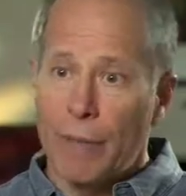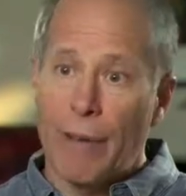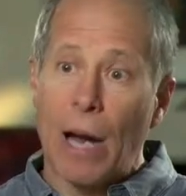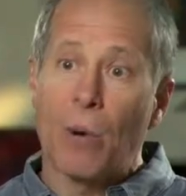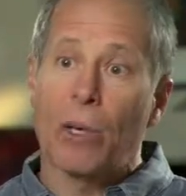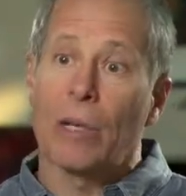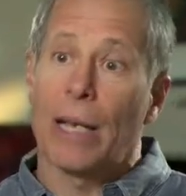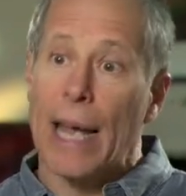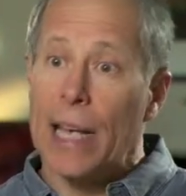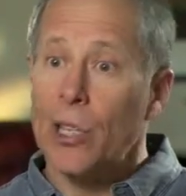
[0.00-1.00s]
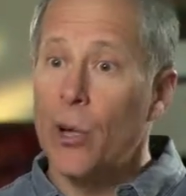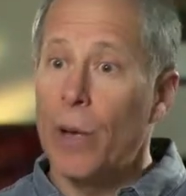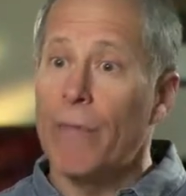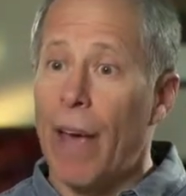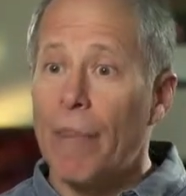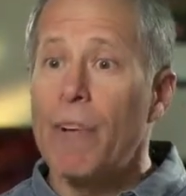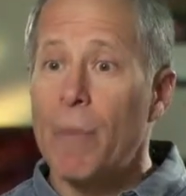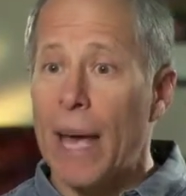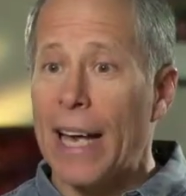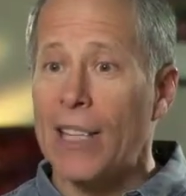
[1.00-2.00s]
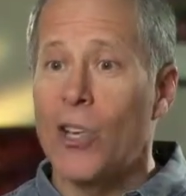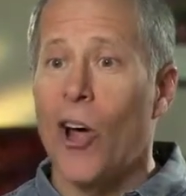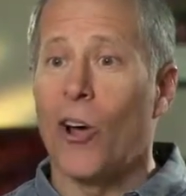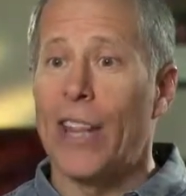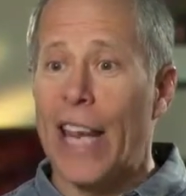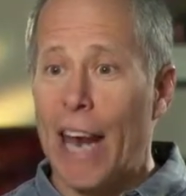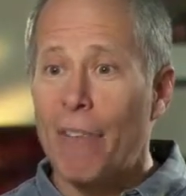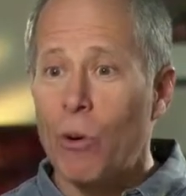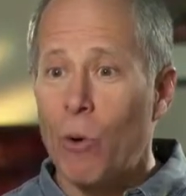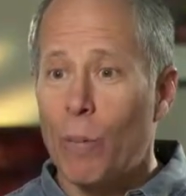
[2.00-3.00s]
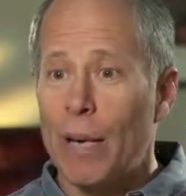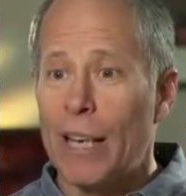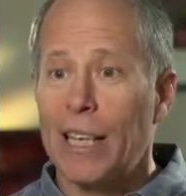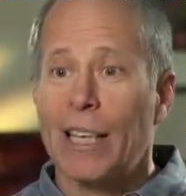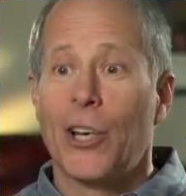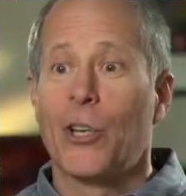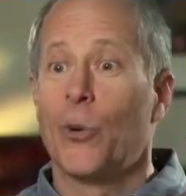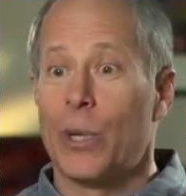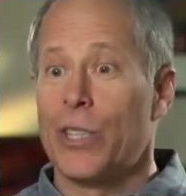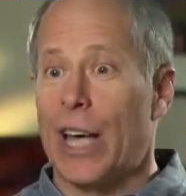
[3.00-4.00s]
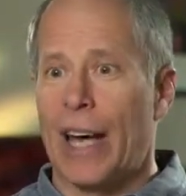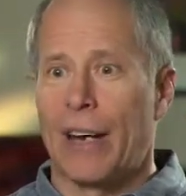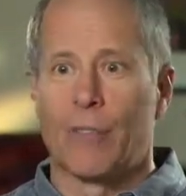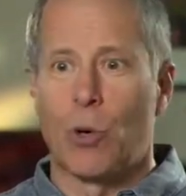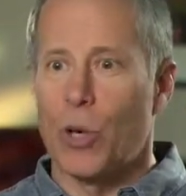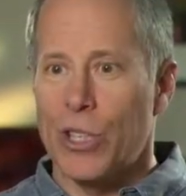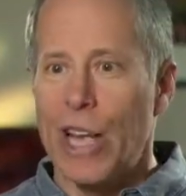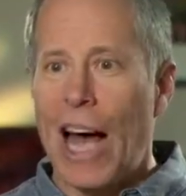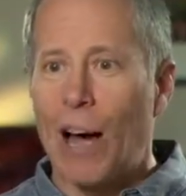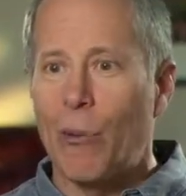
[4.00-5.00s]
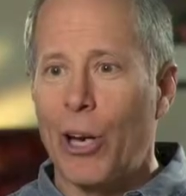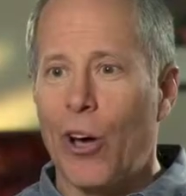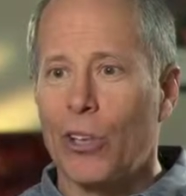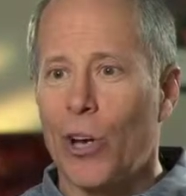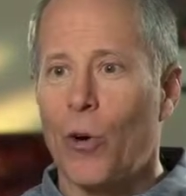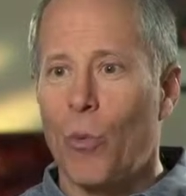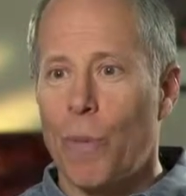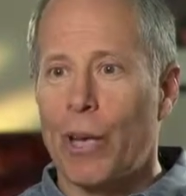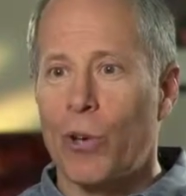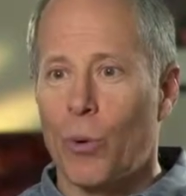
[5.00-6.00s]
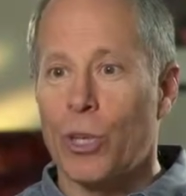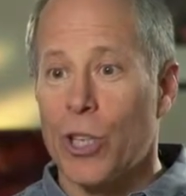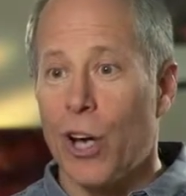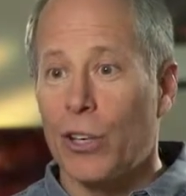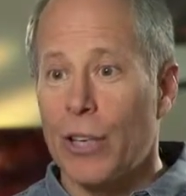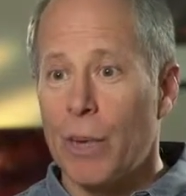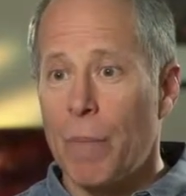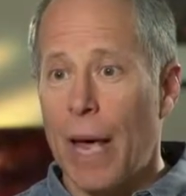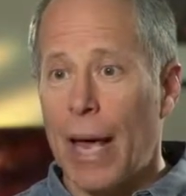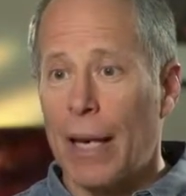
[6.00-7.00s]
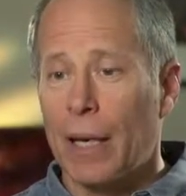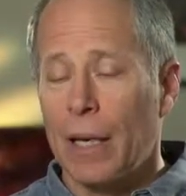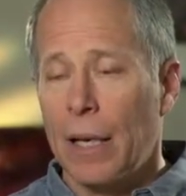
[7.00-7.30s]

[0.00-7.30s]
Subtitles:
If I were to ask you if every man is taller than every woman, you would say, of course not. We all know women who are taller than men.